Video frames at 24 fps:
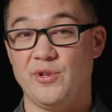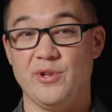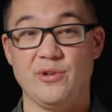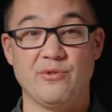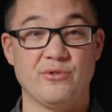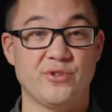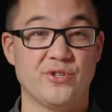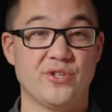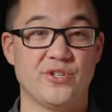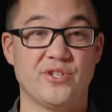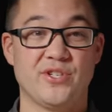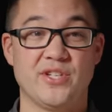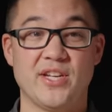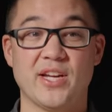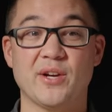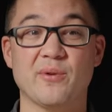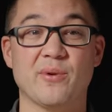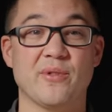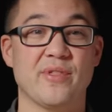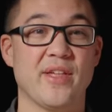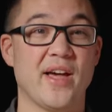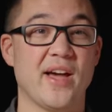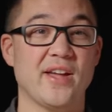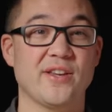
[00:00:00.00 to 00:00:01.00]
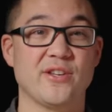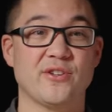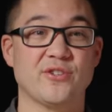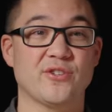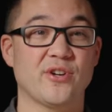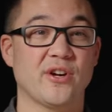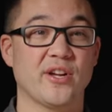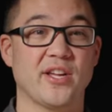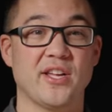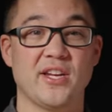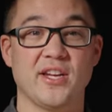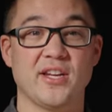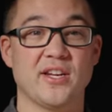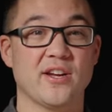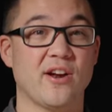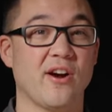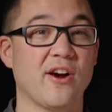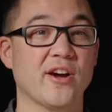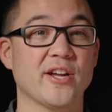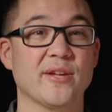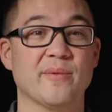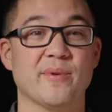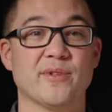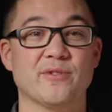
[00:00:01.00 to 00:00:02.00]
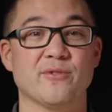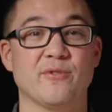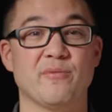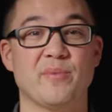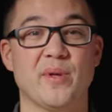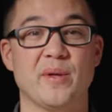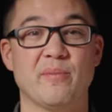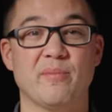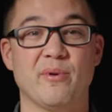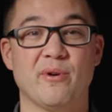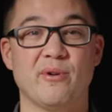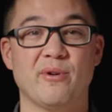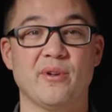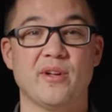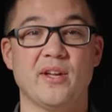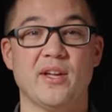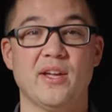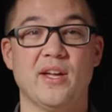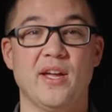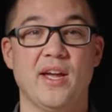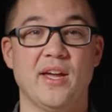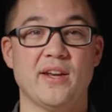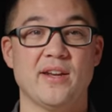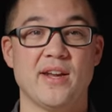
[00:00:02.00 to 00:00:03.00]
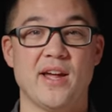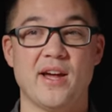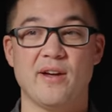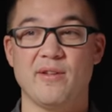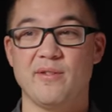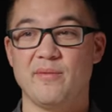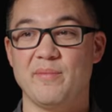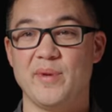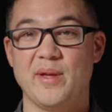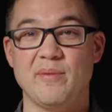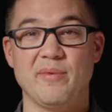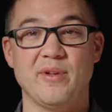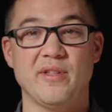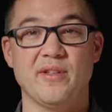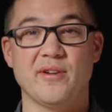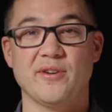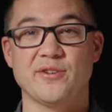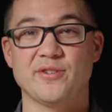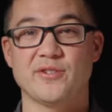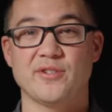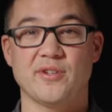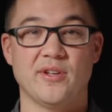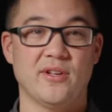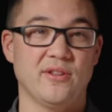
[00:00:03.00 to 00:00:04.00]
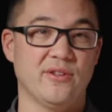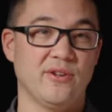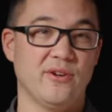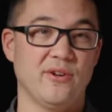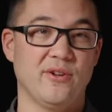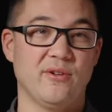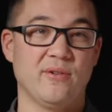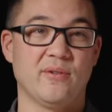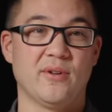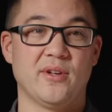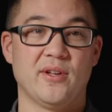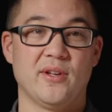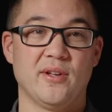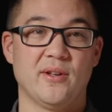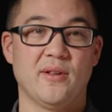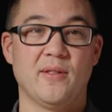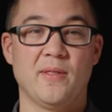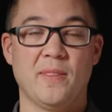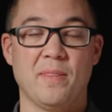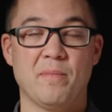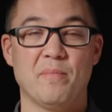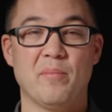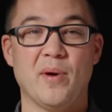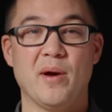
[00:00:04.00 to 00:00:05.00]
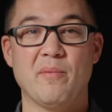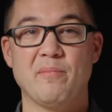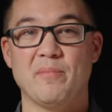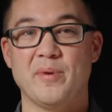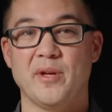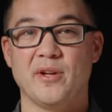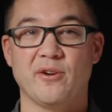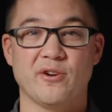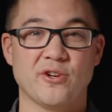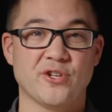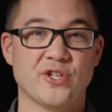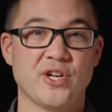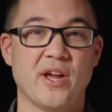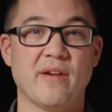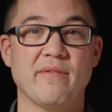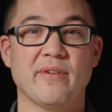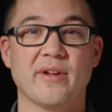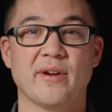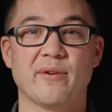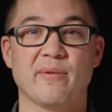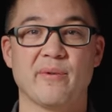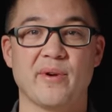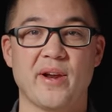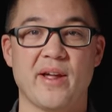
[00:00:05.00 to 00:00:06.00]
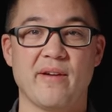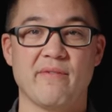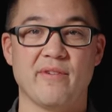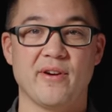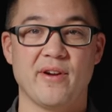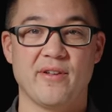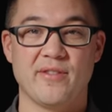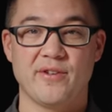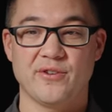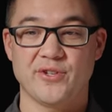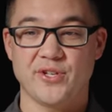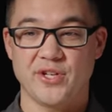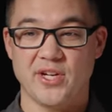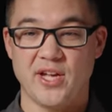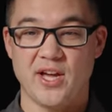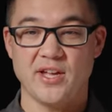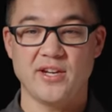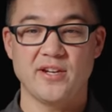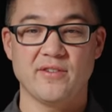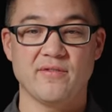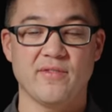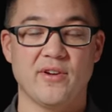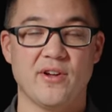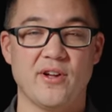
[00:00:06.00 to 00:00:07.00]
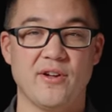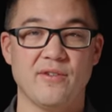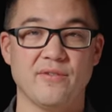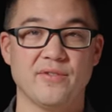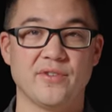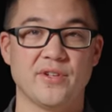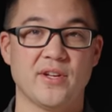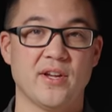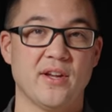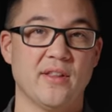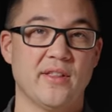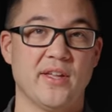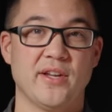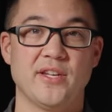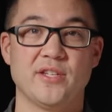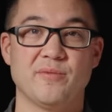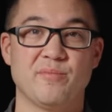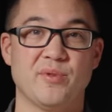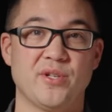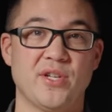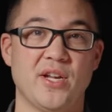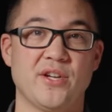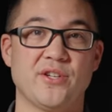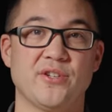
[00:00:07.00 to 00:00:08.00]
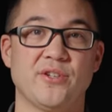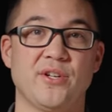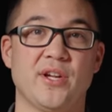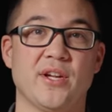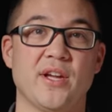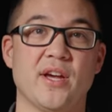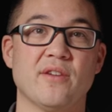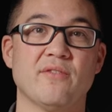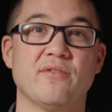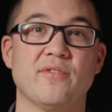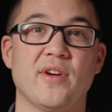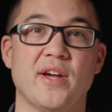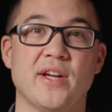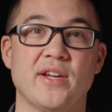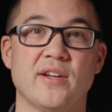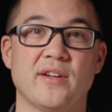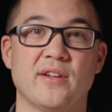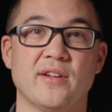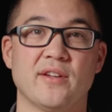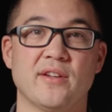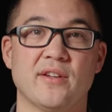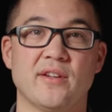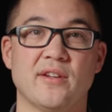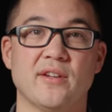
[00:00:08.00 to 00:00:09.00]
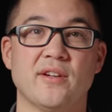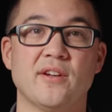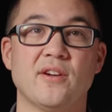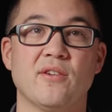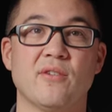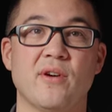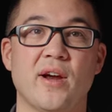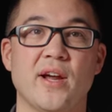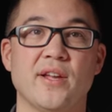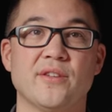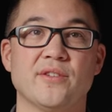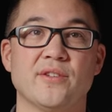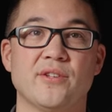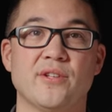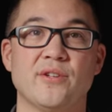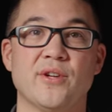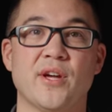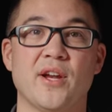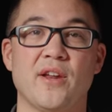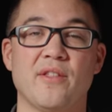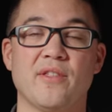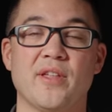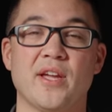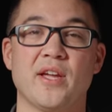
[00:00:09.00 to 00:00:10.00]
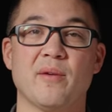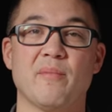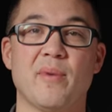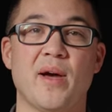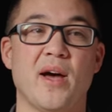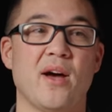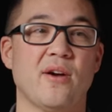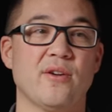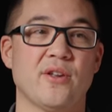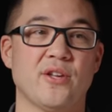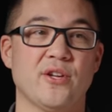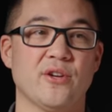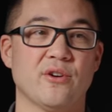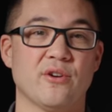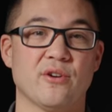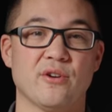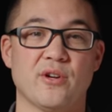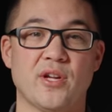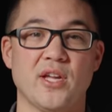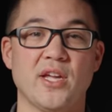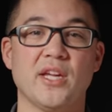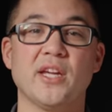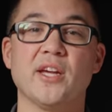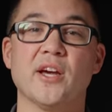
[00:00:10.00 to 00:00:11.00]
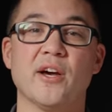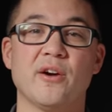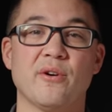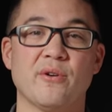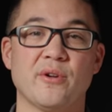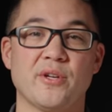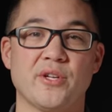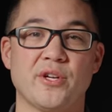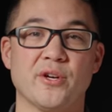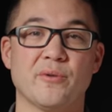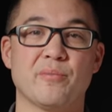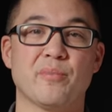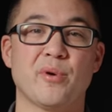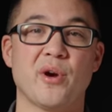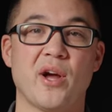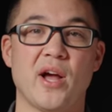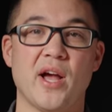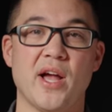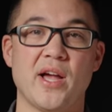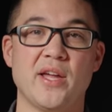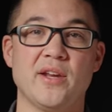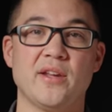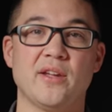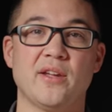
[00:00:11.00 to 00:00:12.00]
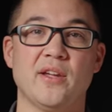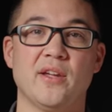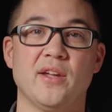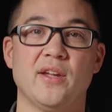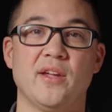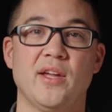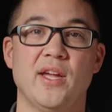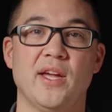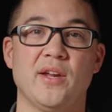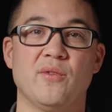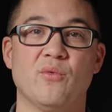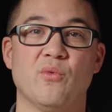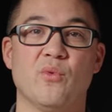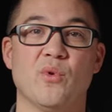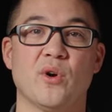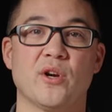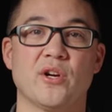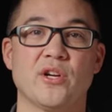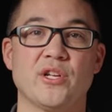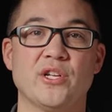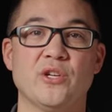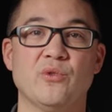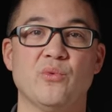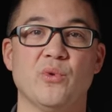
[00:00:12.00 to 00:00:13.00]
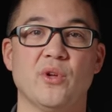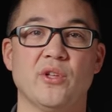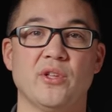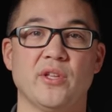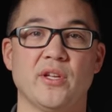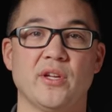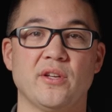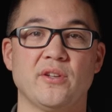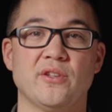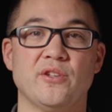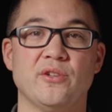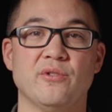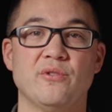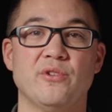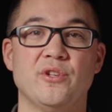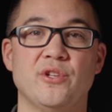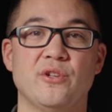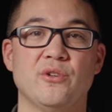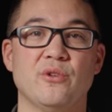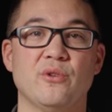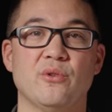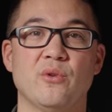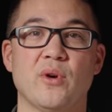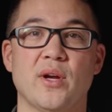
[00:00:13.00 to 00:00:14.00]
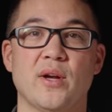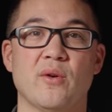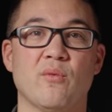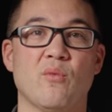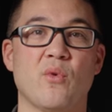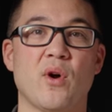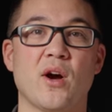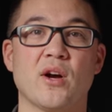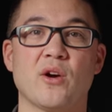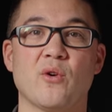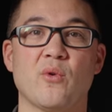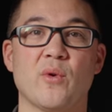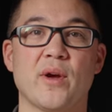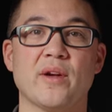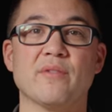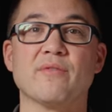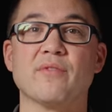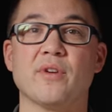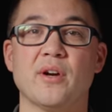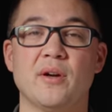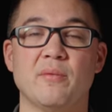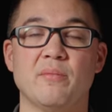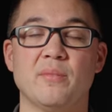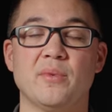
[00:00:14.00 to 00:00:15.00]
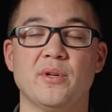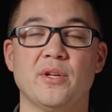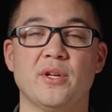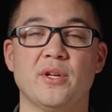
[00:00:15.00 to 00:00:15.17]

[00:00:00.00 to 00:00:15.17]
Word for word: you stick with that and you start getting into arguments with people, and now that maybe there's a little bumping or shoving or whatever, and there's a gun involved, that is potentially a gunfight, right? So you got to think about your ego and your pride and what are you willing to do and walk away from?